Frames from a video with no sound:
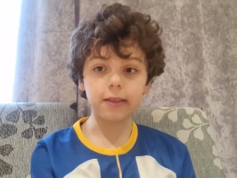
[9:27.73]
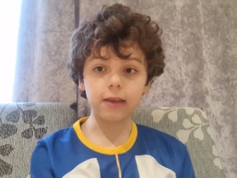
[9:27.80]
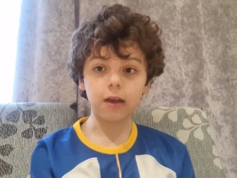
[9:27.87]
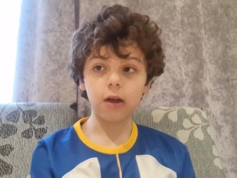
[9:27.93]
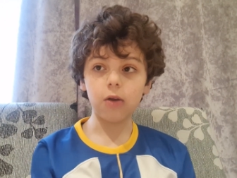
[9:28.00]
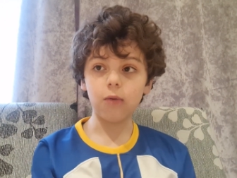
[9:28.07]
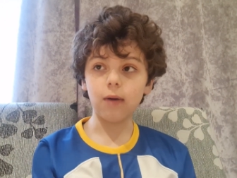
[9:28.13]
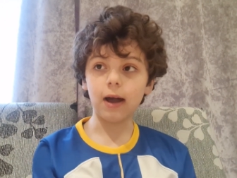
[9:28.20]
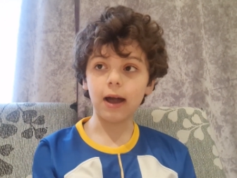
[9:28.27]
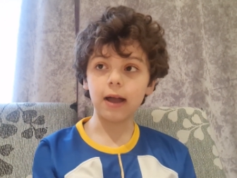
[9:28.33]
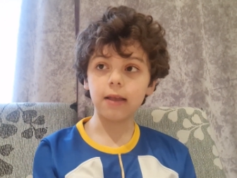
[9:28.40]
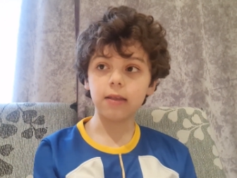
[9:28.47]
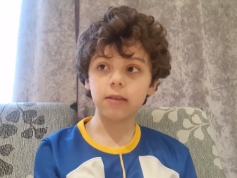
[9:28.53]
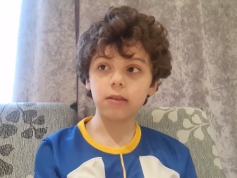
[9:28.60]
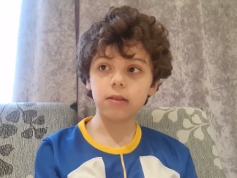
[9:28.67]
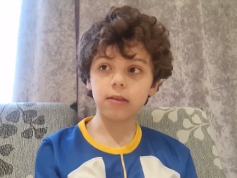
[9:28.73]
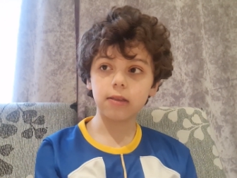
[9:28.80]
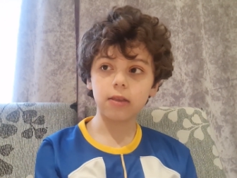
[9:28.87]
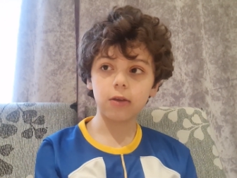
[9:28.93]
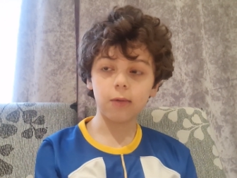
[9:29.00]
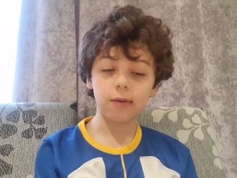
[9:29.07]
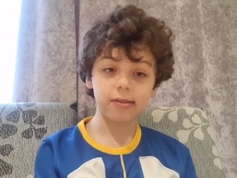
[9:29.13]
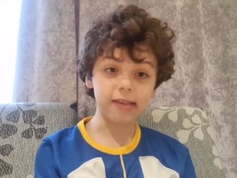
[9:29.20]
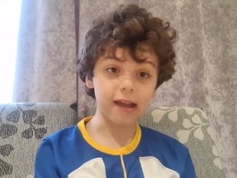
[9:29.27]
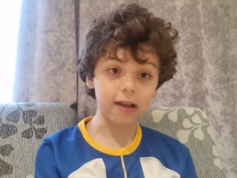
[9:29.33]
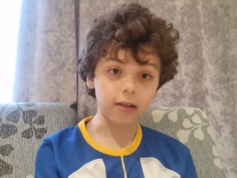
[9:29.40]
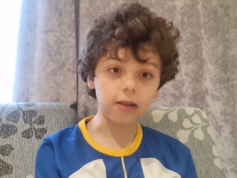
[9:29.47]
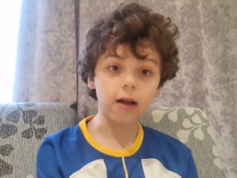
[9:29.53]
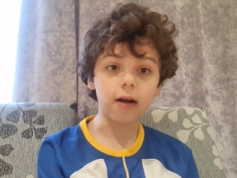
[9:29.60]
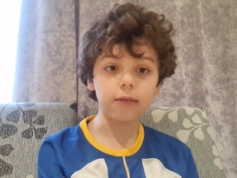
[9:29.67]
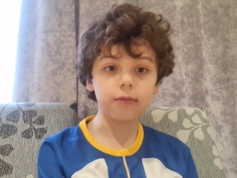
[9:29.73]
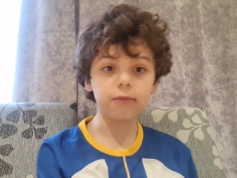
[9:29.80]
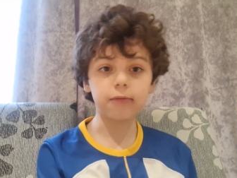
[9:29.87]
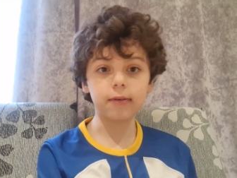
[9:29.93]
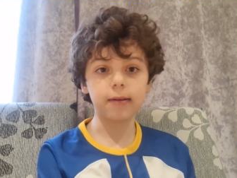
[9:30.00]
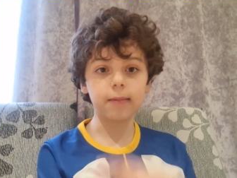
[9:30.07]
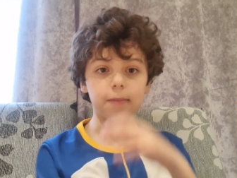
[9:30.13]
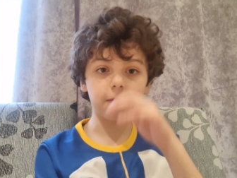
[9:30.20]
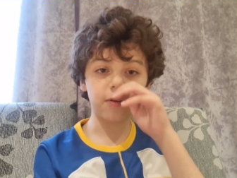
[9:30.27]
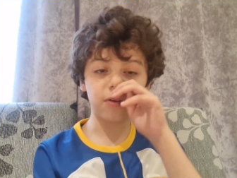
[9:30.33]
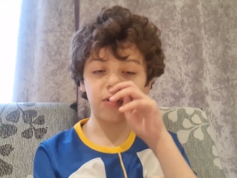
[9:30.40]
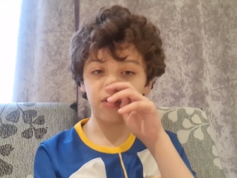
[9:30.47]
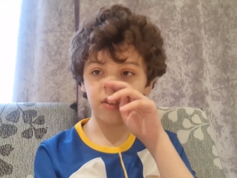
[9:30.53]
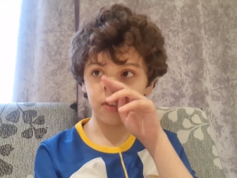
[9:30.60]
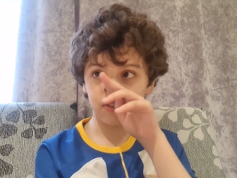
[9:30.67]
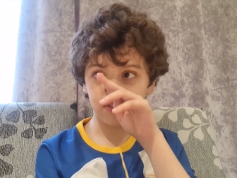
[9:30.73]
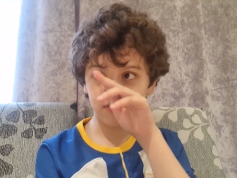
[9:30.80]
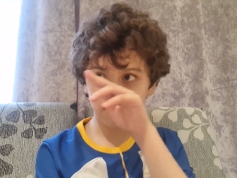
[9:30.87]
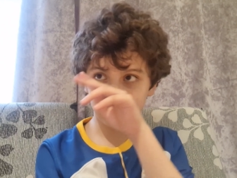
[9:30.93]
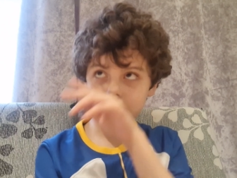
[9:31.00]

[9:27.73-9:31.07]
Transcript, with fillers: video and do a second half of it because